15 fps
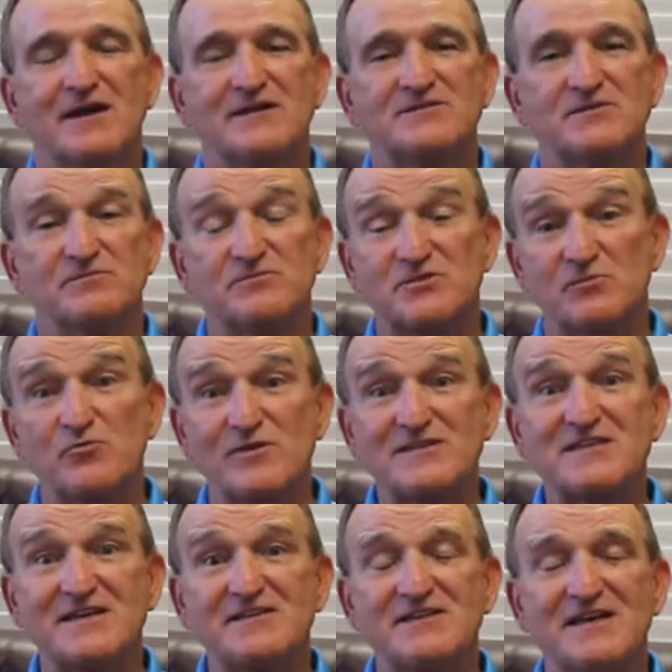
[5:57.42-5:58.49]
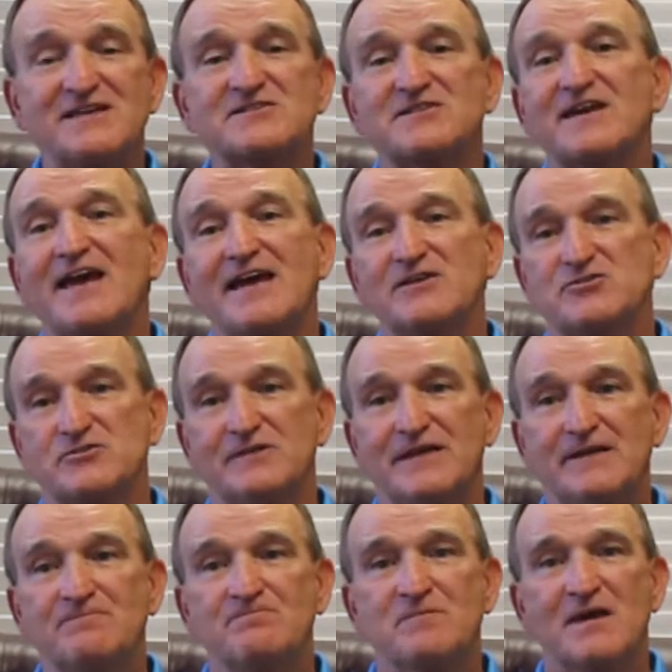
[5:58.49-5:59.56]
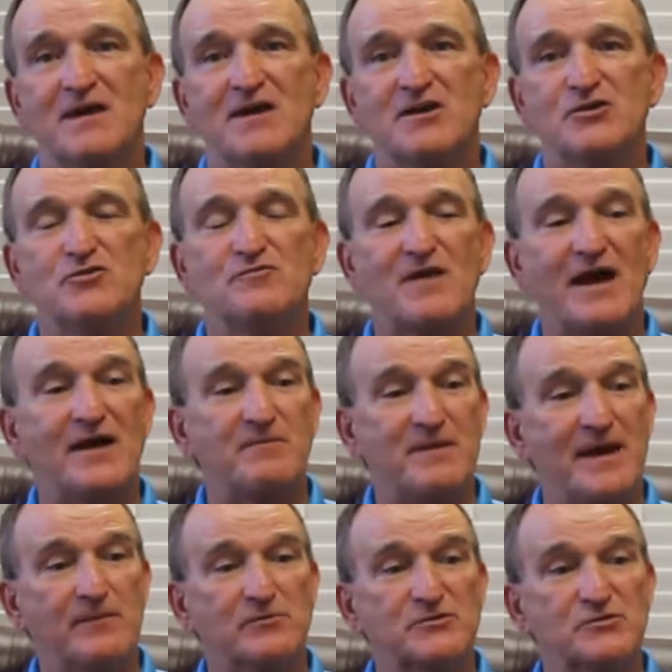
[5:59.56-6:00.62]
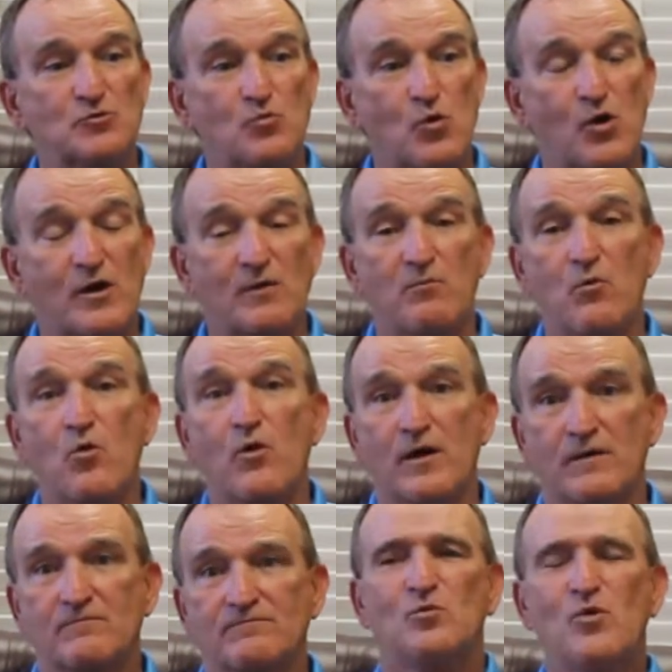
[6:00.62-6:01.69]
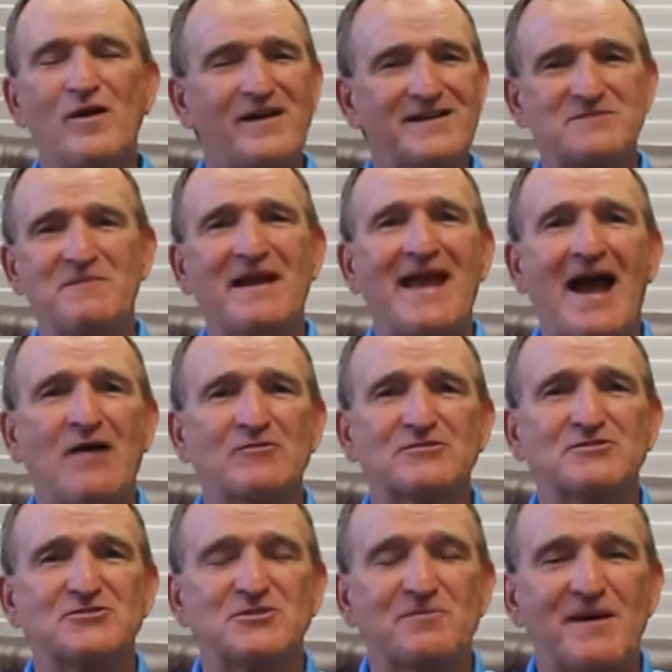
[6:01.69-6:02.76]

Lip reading: some risky things occasionally. You've got to be able to work more. Work as many hours as you